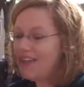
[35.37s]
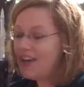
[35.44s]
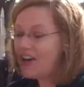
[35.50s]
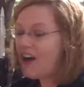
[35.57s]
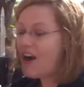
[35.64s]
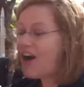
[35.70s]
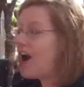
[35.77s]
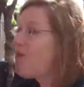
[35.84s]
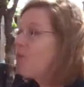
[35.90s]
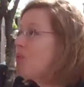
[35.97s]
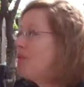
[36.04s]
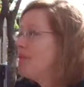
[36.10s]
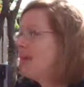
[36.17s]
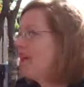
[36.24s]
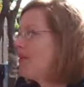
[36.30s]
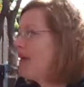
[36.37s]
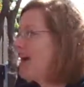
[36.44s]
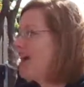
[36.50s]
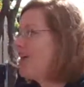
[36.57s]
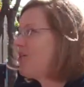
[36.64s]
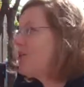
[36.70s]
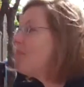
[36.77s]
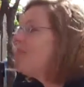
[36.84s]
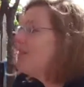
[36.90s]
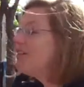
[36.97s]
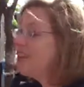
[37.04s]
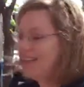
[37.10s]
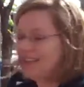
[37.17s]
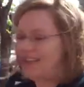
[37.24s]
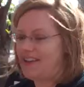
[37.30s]
There are women in Ohio,
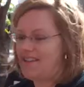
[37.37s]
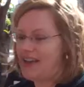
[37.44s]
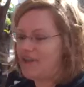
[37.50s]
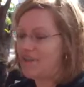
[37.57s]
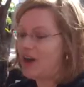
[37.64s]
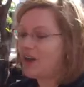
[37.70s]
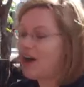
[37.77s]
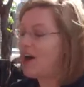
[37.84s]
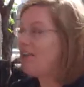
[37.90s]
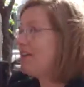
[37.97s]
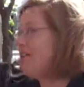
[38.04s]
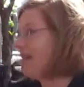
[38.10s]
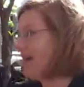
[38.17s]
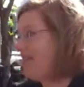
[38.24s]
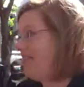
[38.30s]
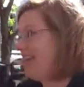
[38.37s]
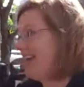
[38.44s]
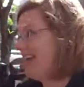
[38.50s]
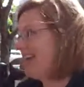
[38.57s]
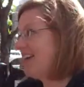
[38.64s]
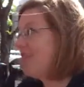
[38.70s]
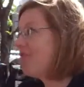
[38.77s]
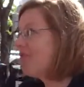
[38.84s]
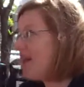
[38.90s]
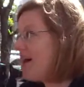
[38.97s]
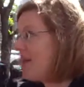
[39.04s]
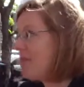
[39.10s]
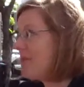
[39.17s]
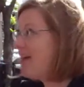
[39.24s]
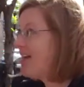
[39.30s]
millions of them, are already benefiting
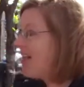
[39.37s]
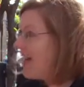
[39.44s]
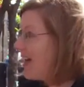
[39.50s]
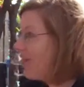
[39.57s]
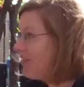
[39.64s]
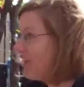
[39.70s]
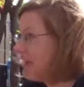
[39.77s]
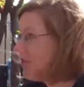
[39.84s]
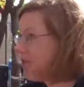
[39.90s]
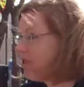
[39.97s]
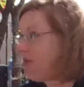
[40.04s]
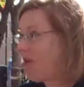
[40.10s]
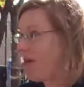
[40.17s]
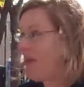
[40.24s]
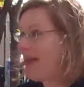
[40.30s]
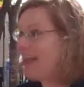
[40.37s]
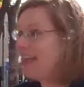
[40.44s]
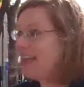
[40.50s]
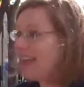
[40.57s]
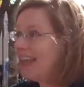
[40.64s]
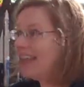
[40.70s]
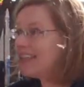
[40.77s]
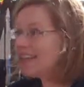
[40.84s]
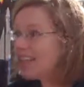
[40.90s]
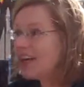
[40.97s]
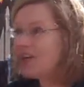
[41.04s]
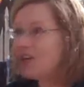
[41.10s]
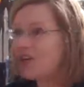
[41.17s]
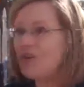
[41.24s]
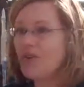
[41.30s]
from healthcare reform, and I'd like to
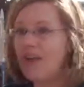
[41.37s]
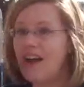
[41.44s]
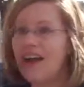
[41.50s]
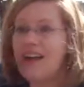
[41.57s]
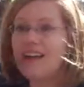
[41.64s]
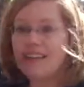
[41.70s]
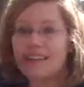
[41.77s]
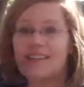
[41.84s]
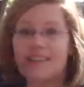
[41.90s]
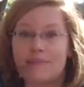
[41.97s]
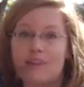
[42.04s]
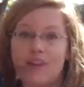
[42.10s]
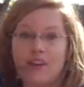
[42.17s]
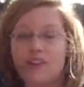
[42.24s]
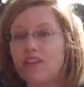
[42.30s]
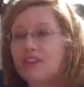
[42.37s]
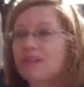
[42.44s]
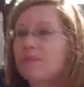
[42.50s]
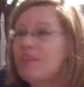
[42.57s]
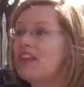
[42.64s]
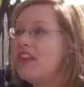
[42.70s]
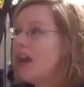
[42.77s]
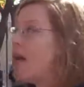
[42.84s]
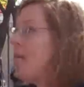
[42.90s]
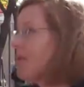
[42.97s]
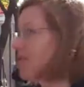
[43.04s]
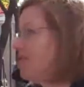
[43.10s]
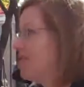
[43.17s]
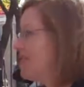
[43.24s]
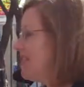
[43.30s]
tell you some of their some of the
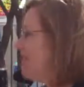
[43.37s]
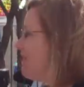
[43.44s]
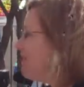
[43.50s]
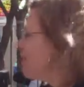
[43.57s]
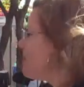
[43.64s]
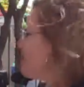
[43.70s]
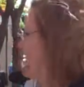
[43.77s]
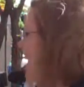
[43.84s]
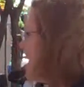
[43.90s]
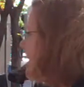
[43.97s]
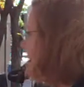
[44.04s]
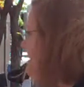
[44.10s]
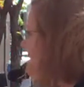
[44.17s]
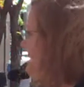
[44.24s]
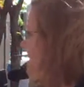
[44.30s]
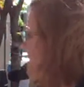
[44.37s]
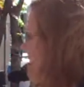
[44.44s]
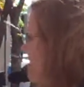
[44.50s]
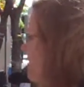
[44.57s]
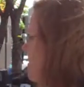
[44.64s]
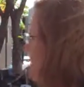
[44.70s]
numbers to give you a size, a sense